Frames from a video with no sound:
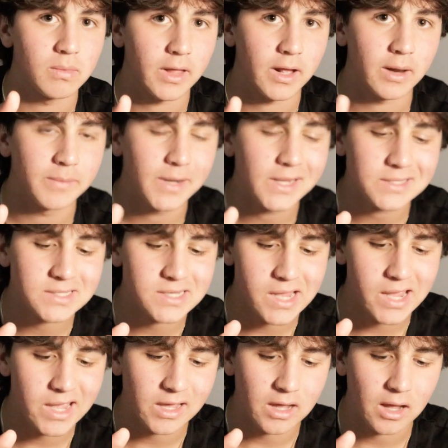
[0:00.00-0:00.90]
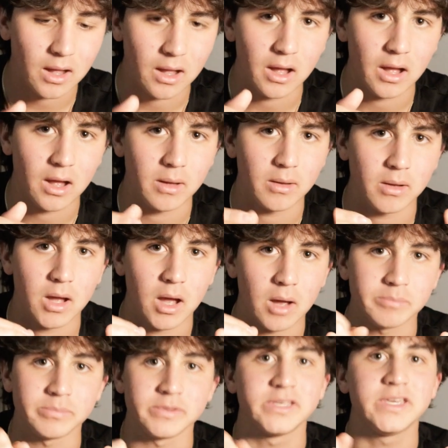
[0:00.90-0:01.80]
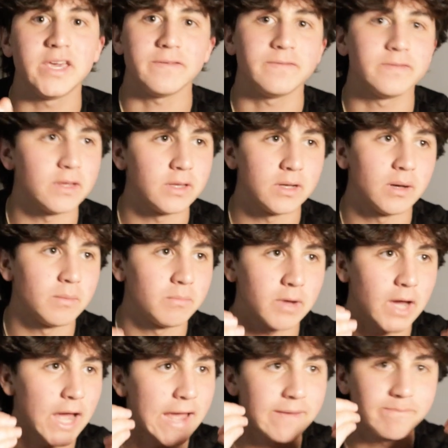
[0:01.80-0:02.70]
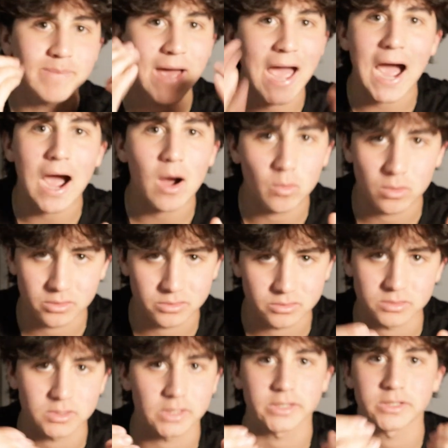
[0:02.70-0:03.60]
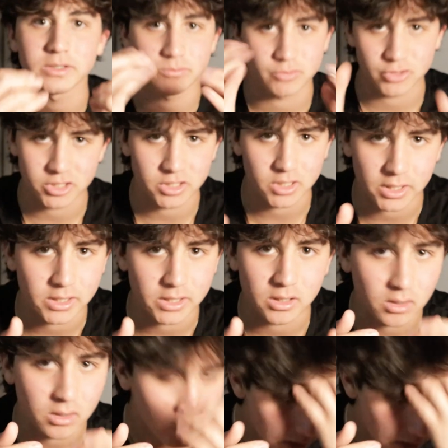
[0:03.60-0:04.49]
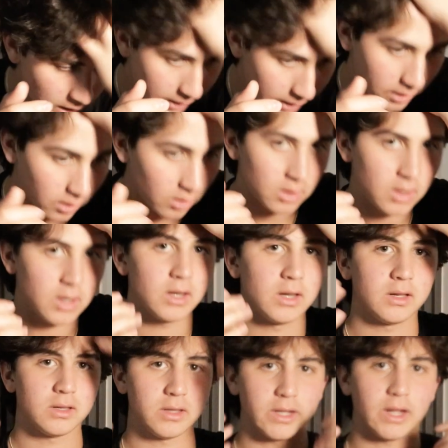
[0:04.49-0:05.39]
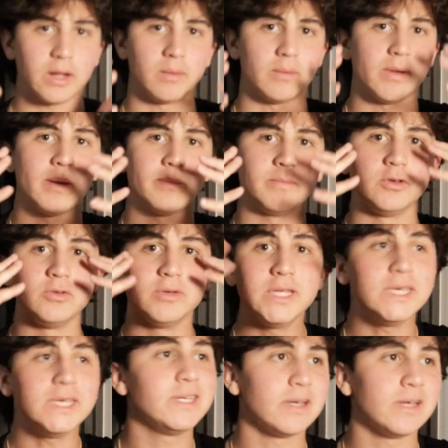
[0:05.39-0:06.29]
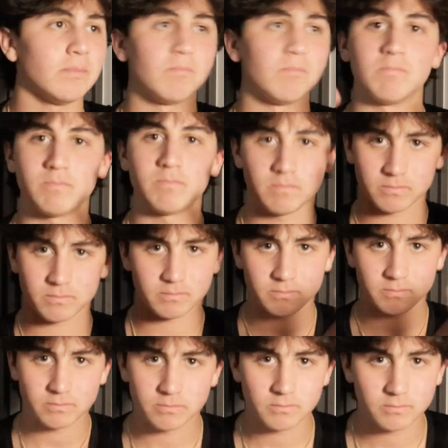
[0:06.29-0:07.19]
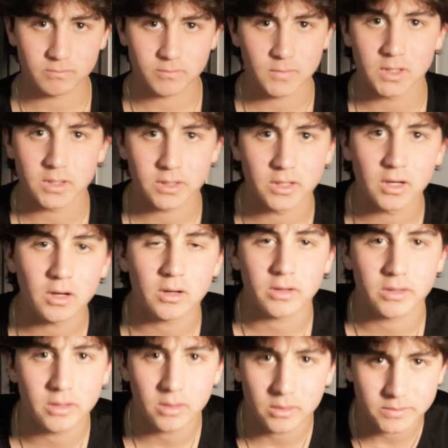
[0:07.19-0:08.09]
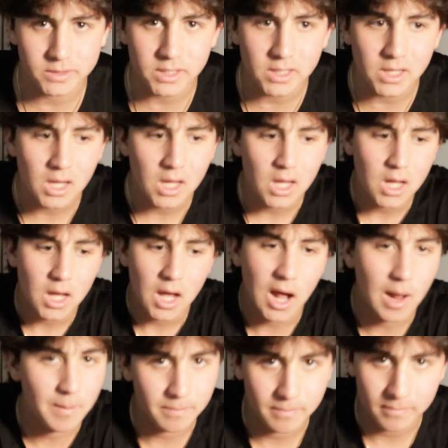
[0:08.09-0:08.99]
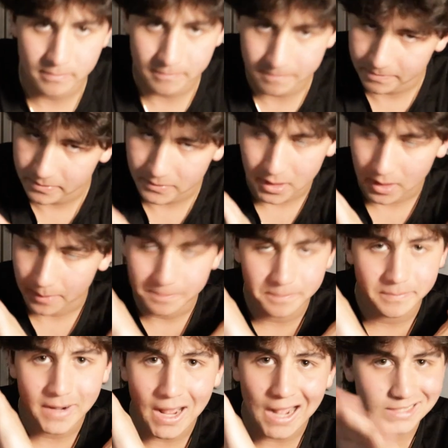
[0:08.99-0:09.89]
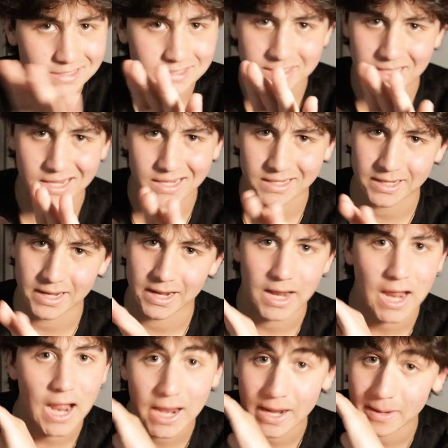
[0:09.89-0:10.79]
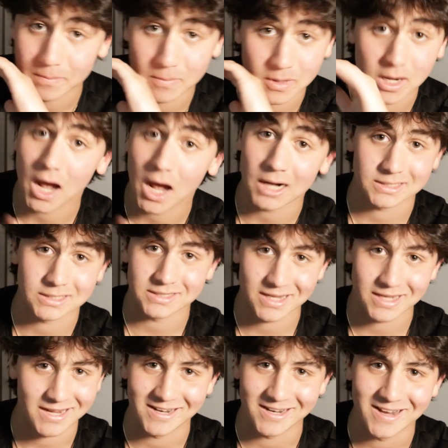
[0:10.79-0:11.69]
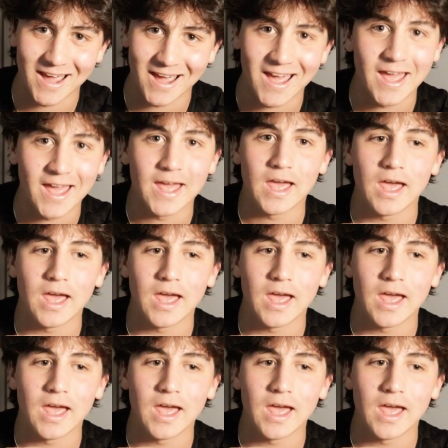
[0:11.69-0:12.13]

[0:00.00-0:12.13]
Like, I'm not saying I'm gifted. I have powers or like some shit. Like, you know, like I'm unique. I'm, you know what I'm saying? I'm not saying that. I am not saying that.